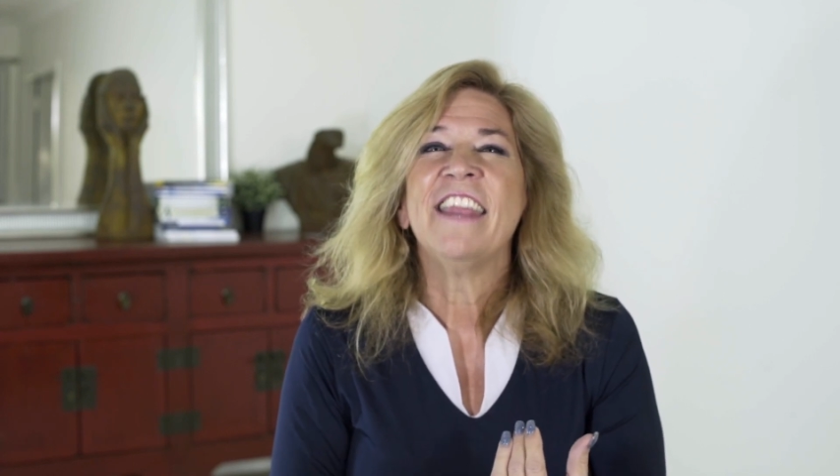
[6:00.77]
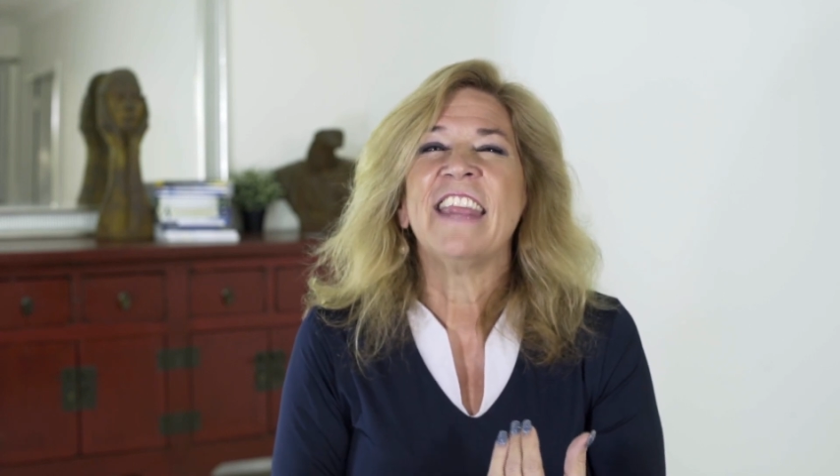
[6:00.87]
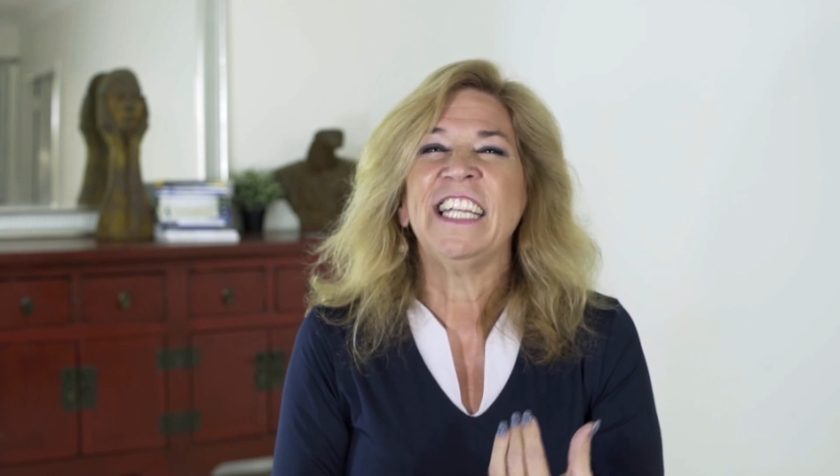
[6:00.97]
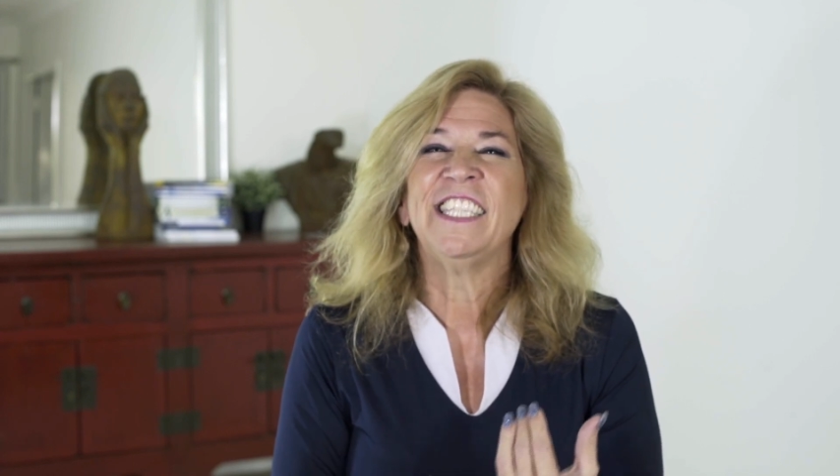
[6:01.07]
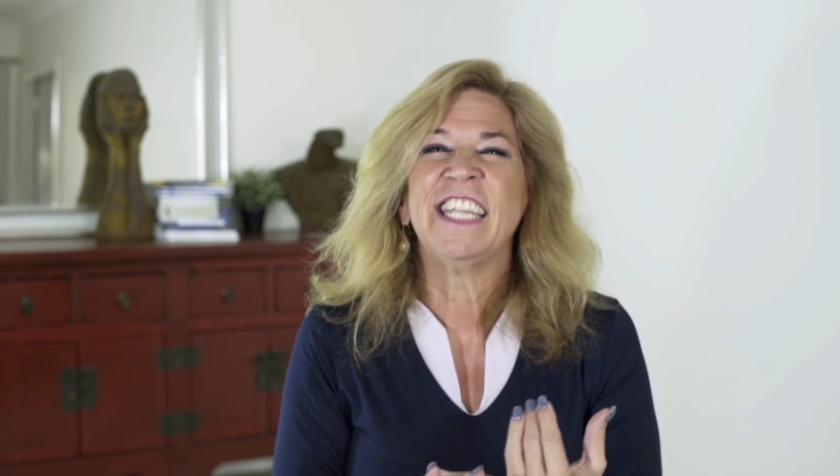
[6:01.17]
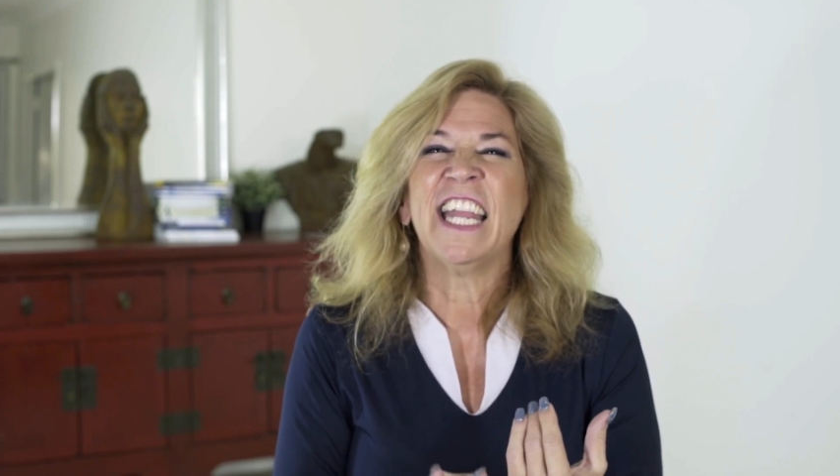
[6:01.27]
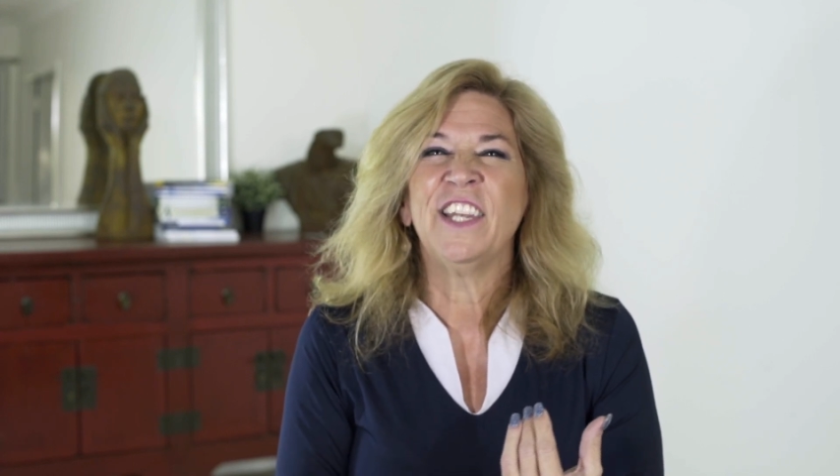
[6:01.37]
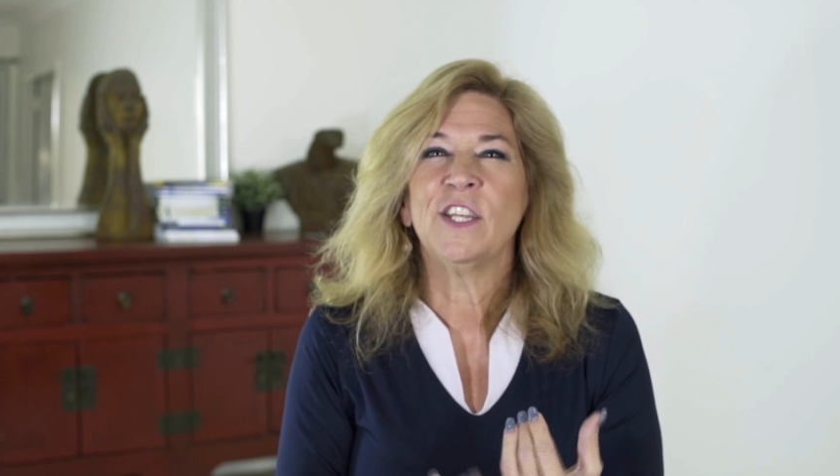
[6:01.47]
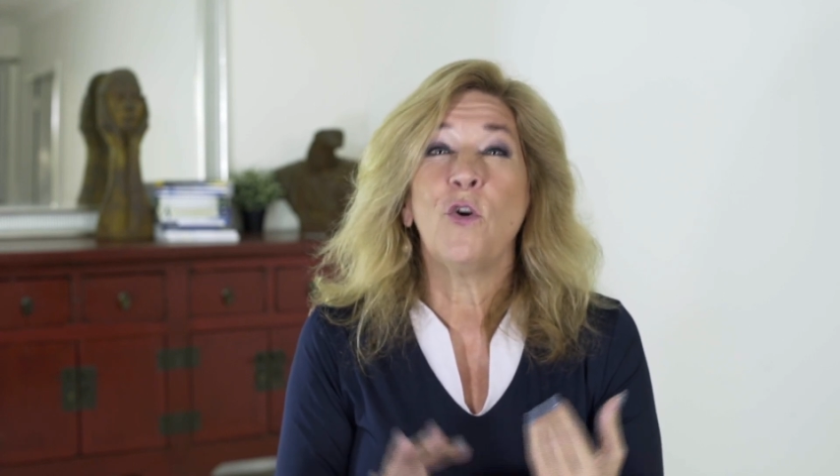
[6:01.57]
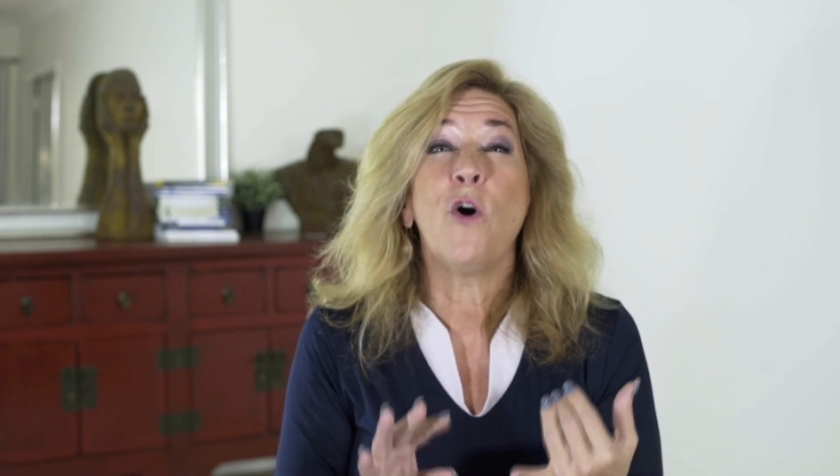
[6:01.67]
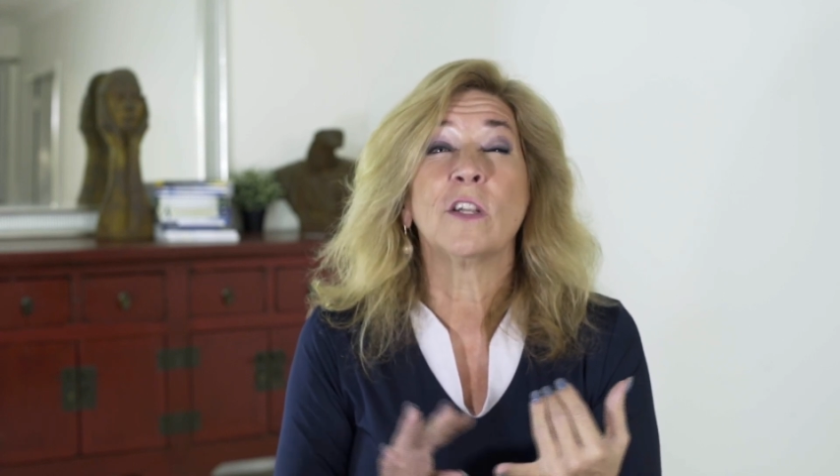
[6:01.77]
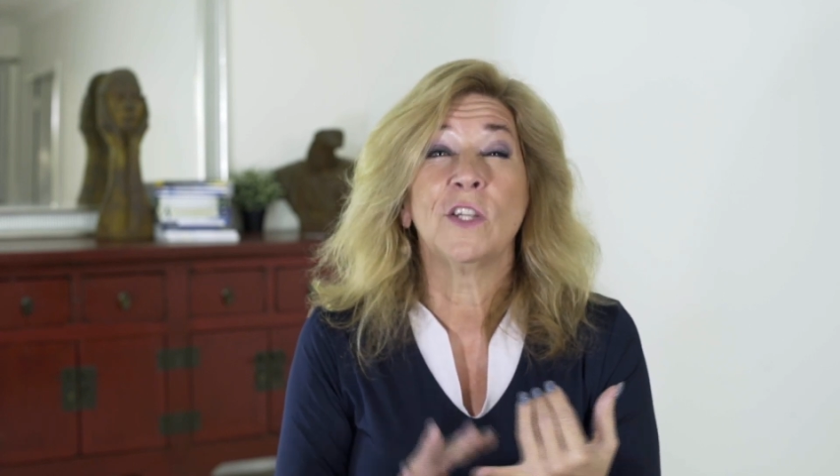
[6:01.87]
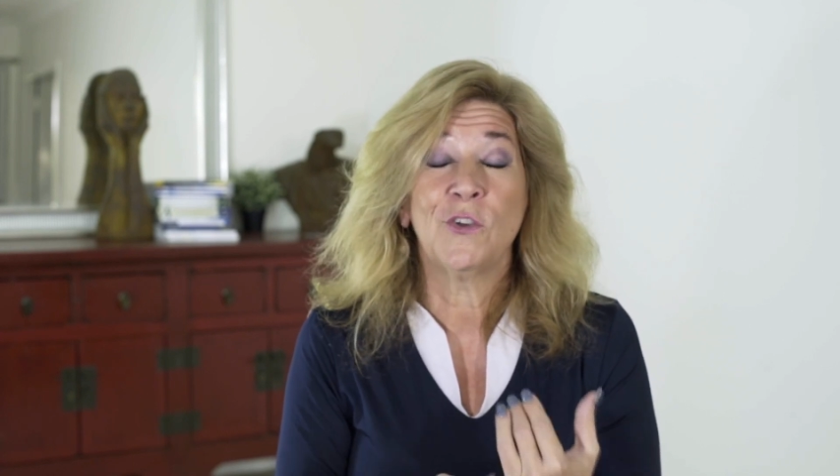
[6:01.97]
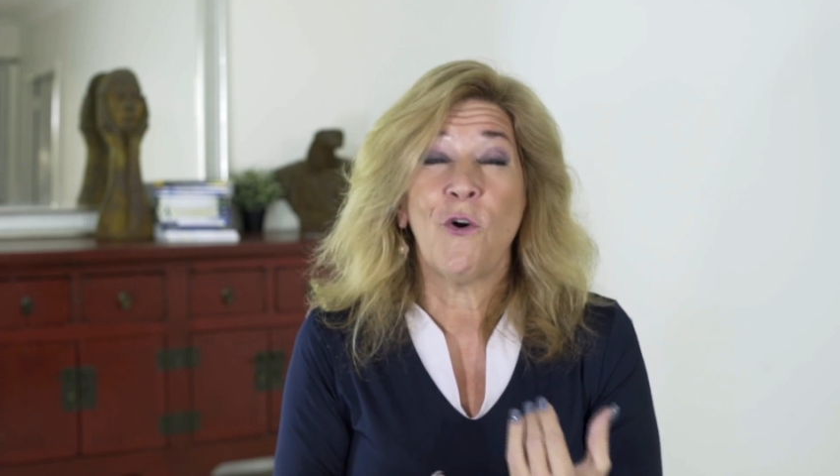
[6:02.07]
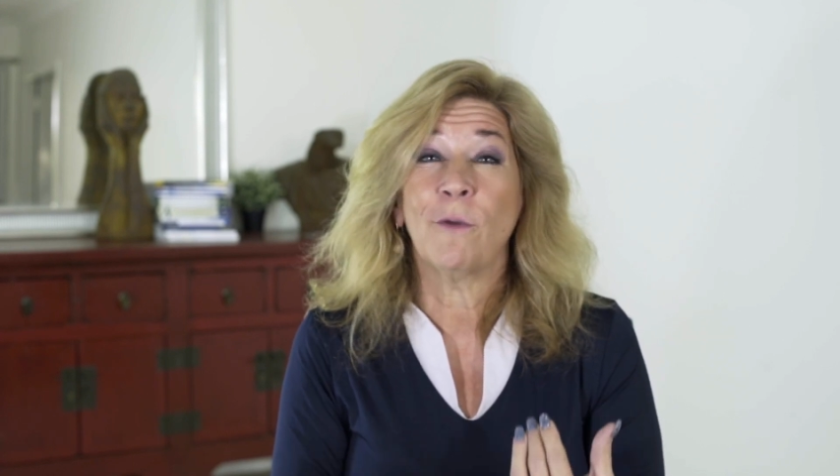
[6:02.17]
they talk
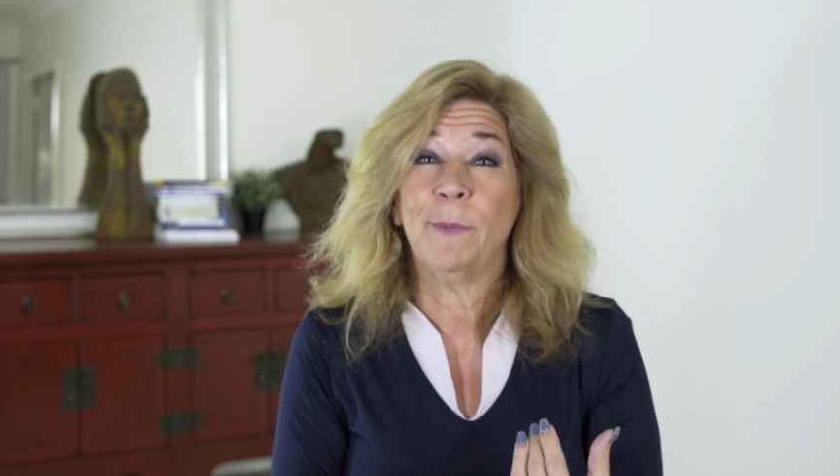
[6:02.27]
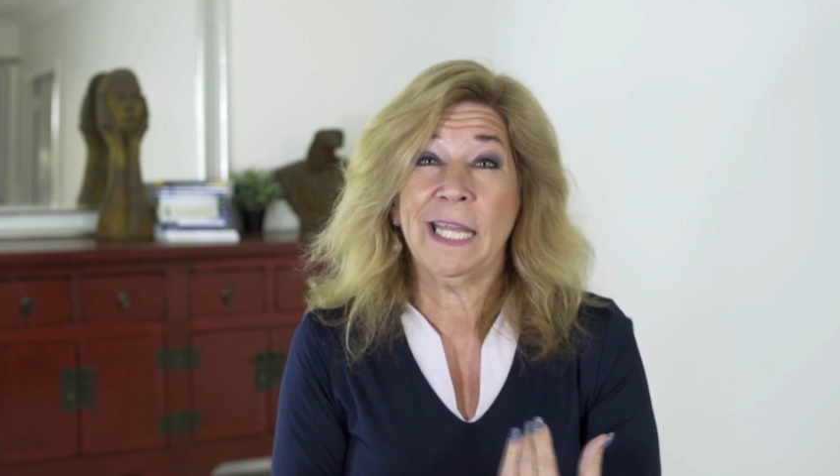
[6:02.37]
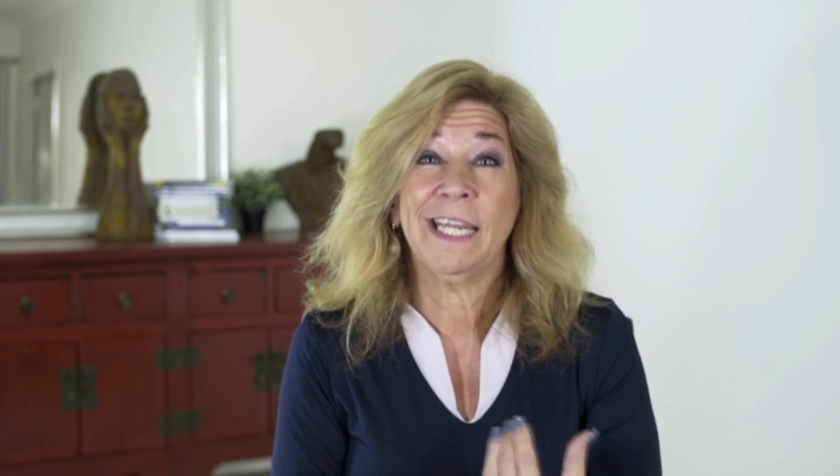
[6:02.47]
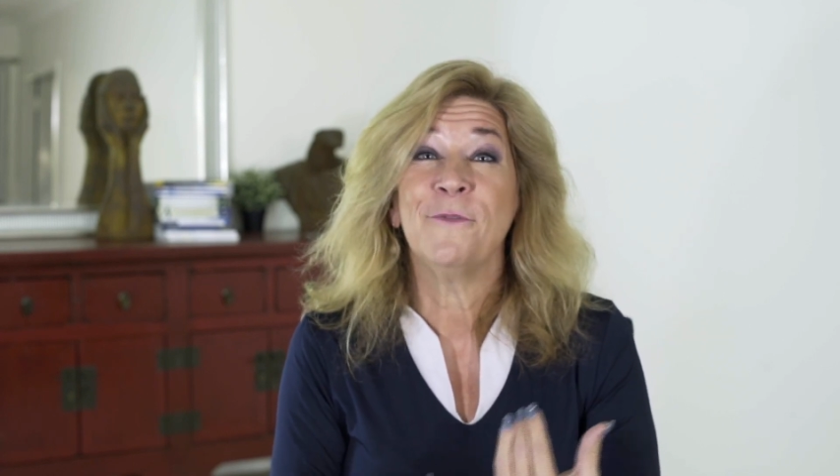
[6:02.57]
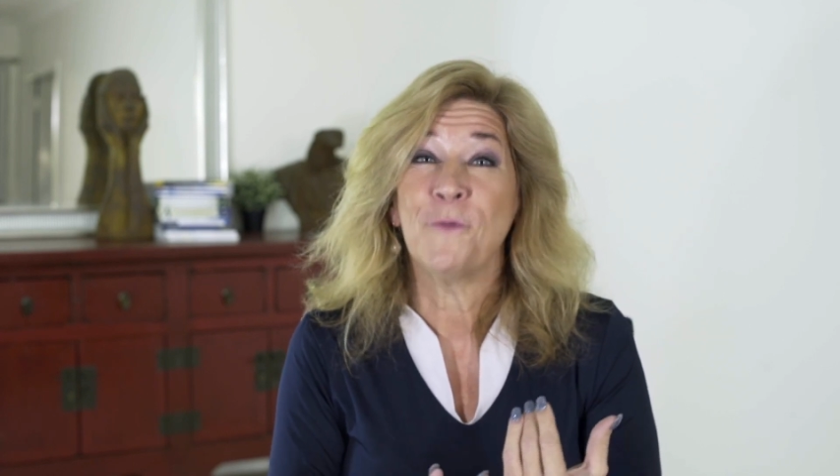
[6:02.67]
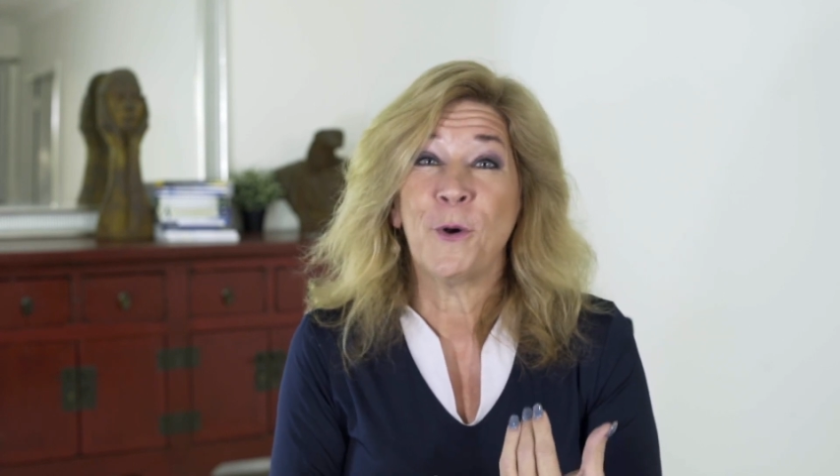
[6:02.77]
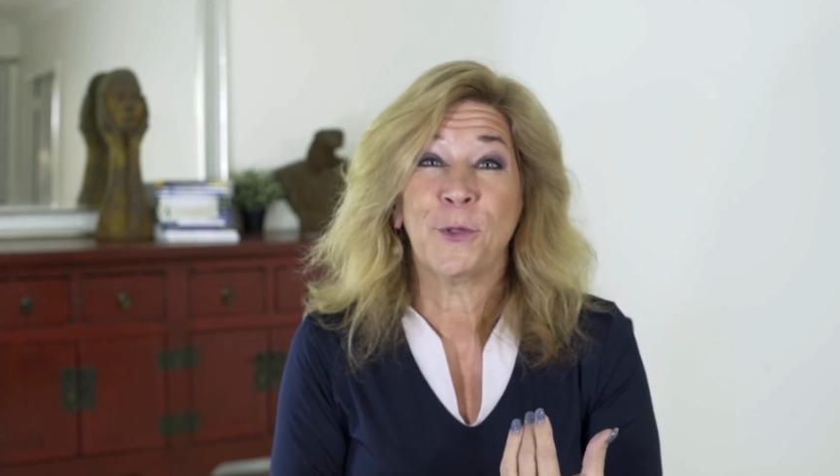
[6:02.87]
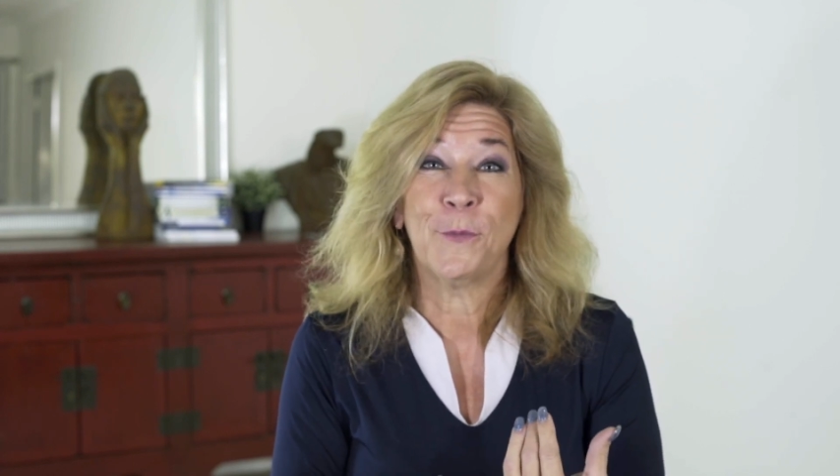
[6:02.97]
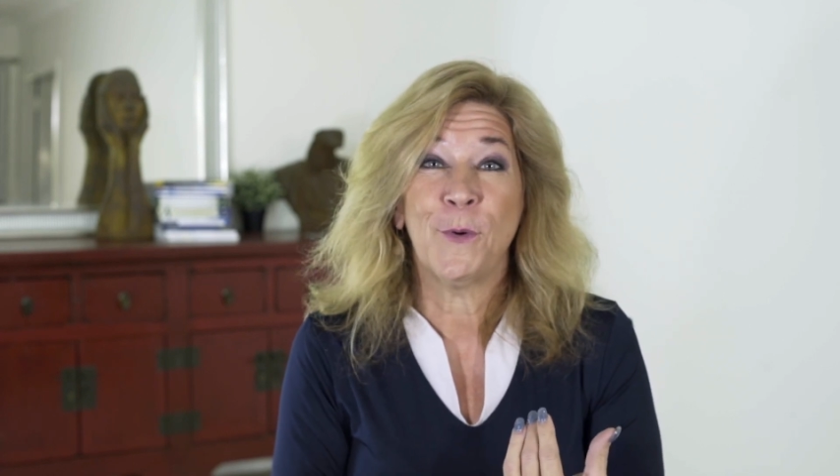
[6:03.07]
the talk, but they didn't walk the